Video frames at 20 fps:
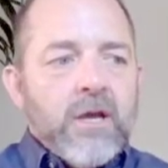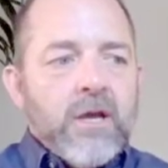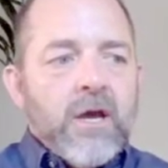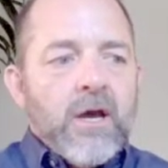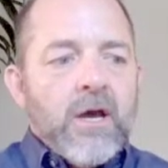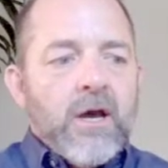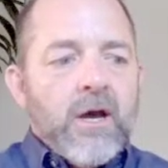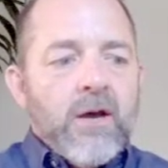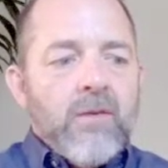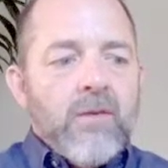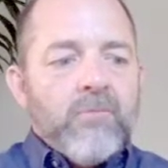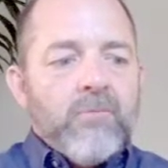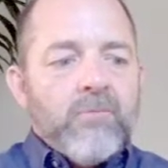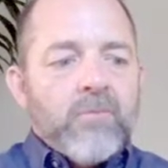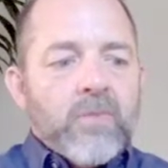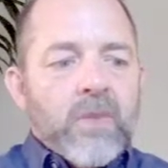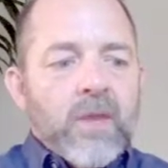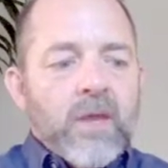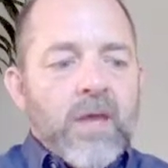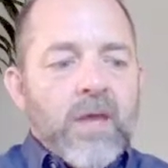
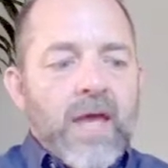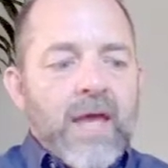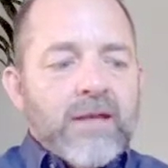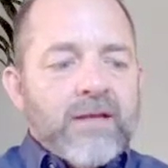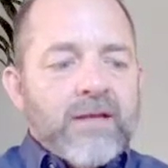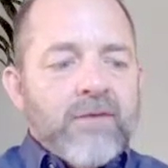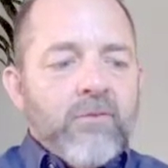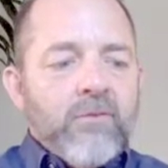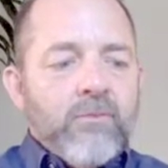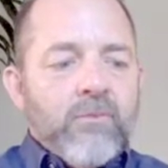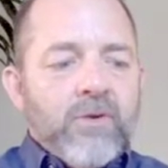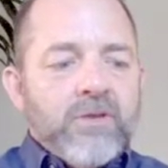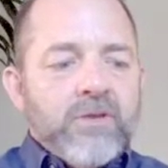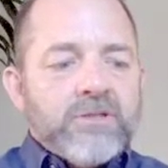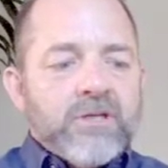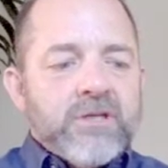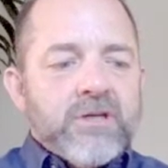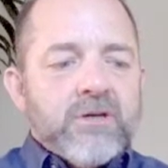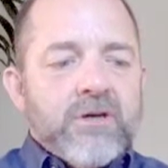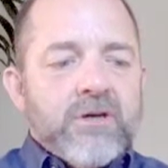at different points
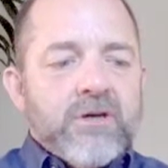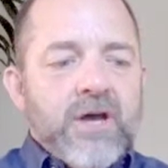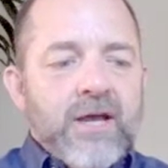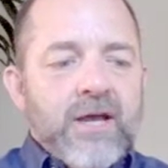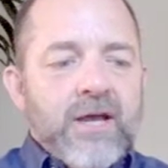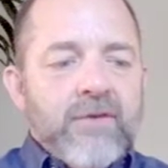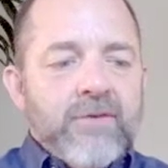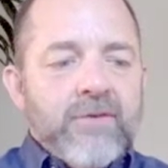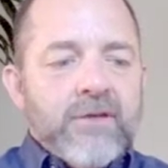in your life,